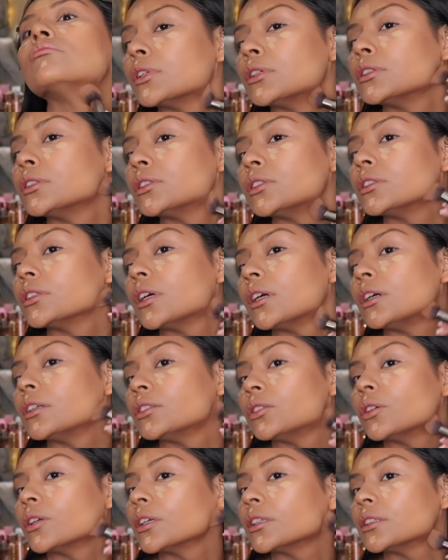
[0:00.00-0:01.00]

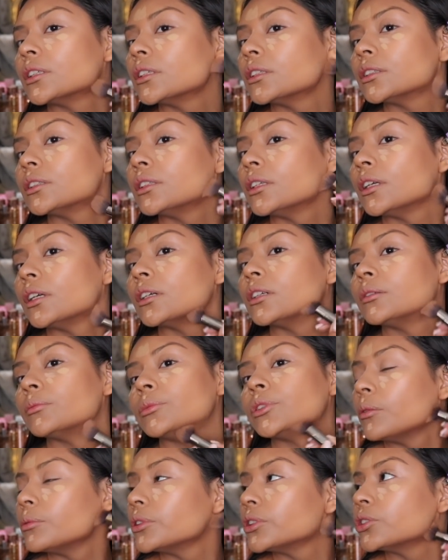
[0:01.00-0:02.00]
As you guys can see, I'm
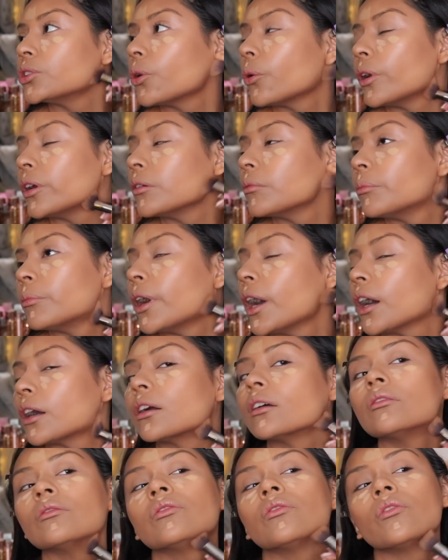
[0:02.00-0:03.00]
just going
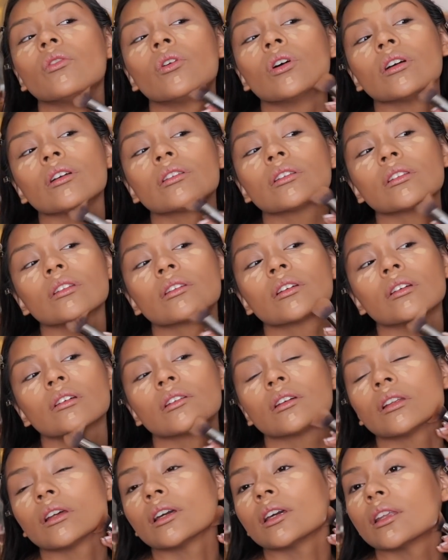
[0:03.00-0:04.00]
back and forth
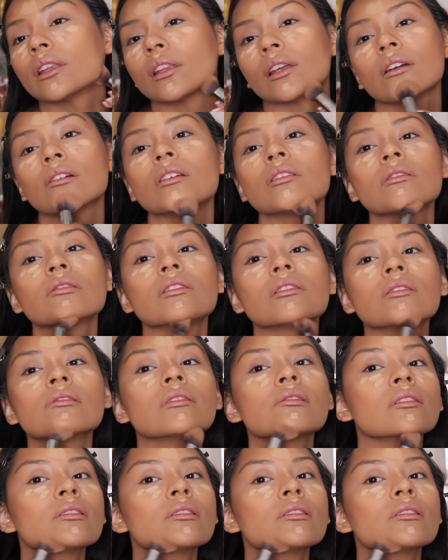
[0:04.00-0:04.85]
like this.